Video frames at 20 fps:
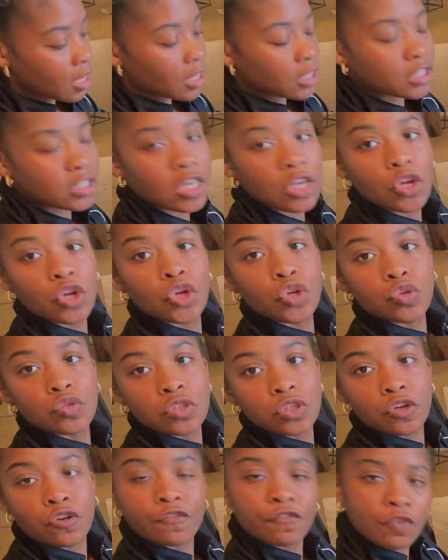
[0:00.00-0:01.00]
Say you're
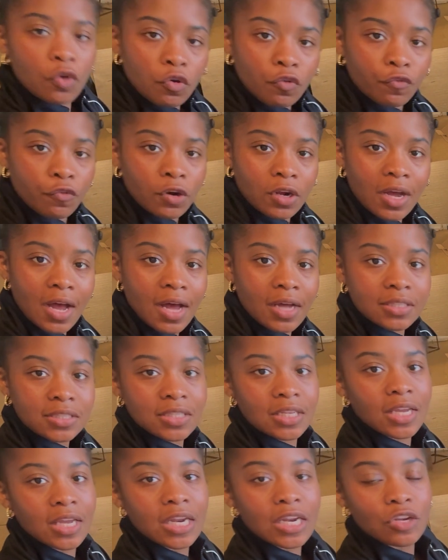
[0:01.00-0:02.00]
using your phone for
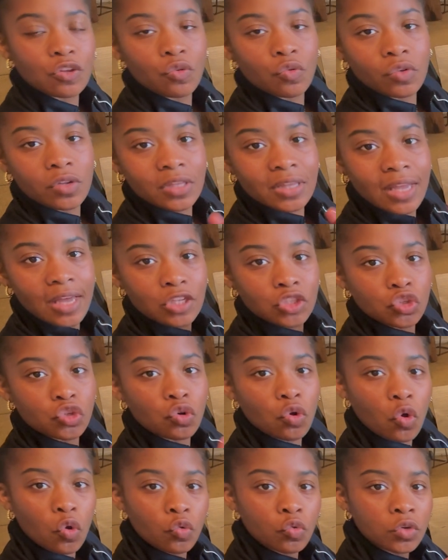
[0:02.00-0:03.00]
content and that's
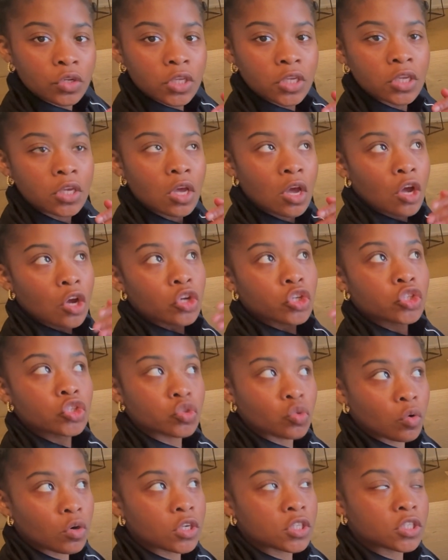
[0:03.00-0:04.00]
your only
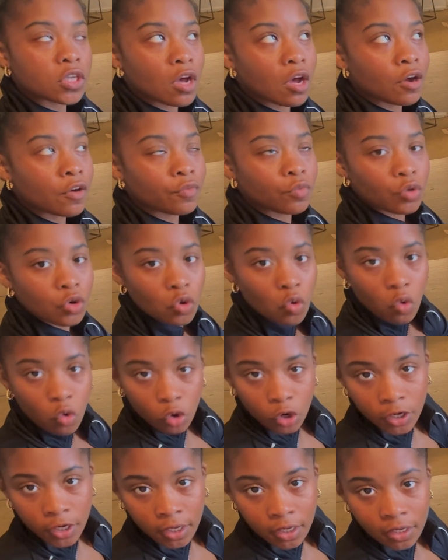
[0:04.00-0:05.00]
source of
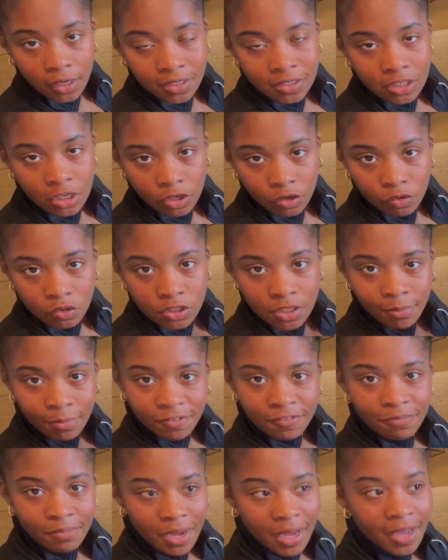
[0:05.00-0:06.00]
recording, because I know some
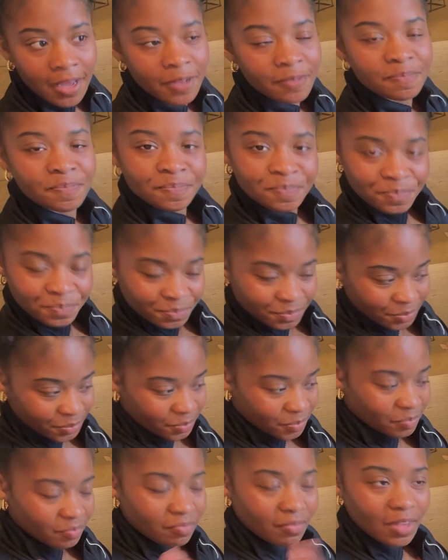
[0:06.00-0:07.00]
of my
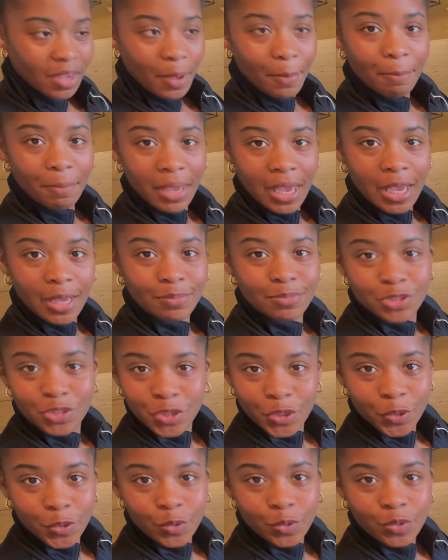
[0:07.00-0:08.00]
babes
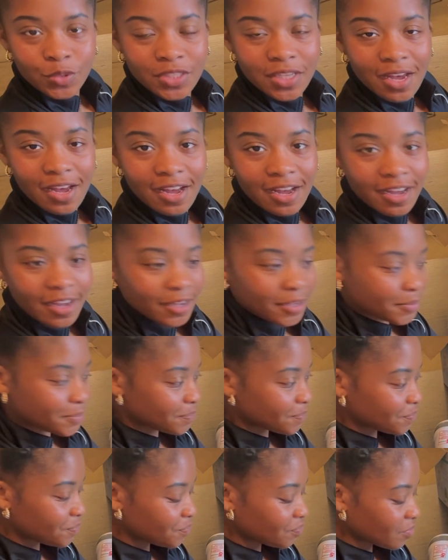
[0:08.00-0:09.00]
use
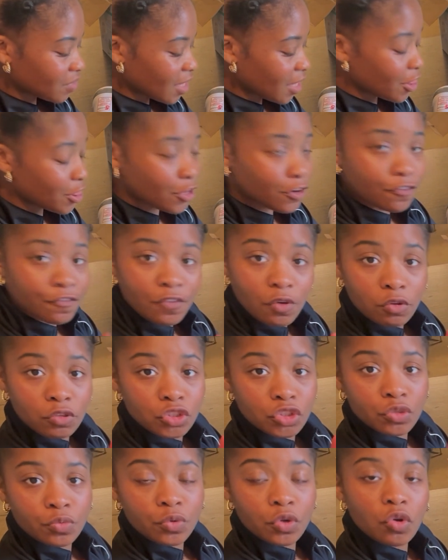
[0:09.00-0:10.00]
their
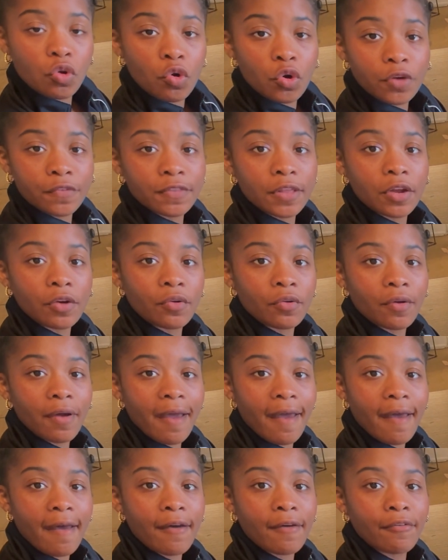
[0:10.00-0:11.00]
phones to record if they don't
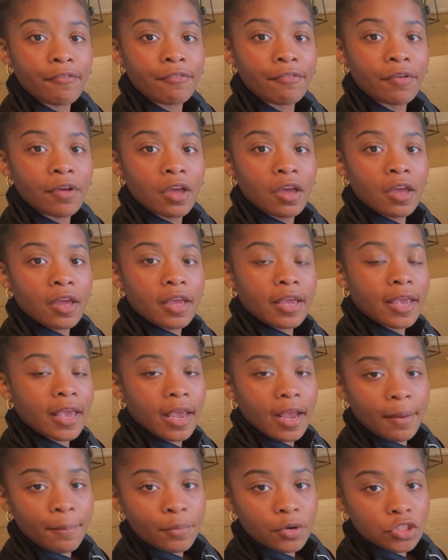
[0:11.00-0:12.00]
have
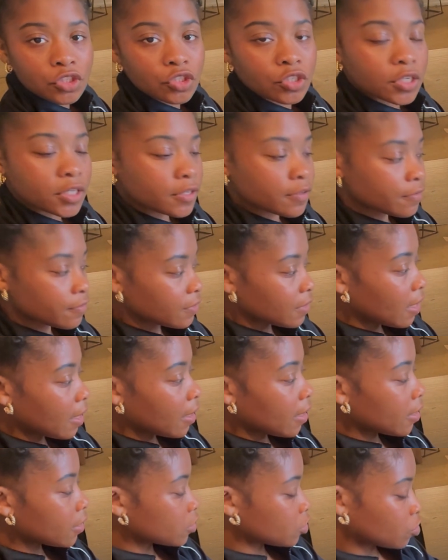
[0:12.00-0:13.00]
cameras or any of
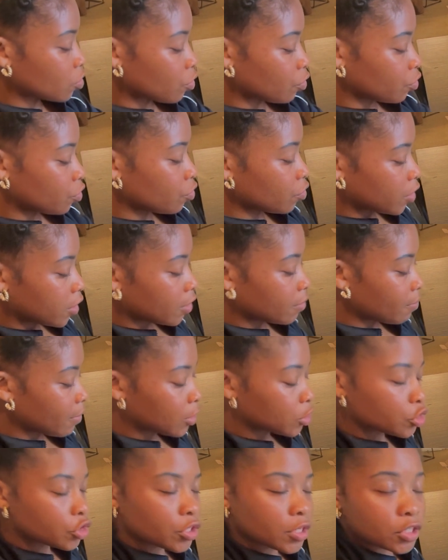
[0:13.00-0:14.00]
that. So you can
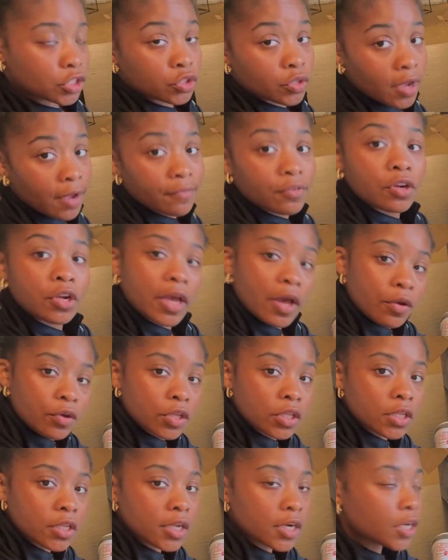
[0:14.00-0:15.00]
make sure that you have your
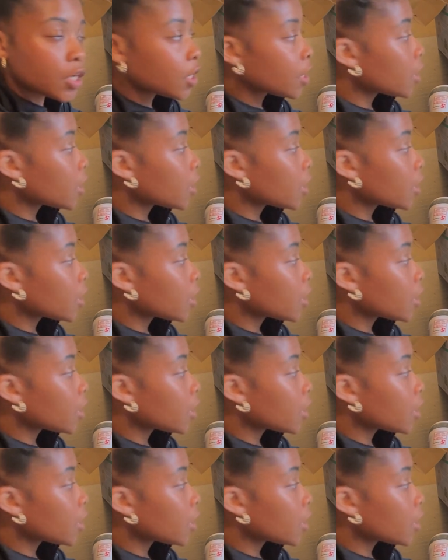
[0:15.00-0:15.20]
calculator.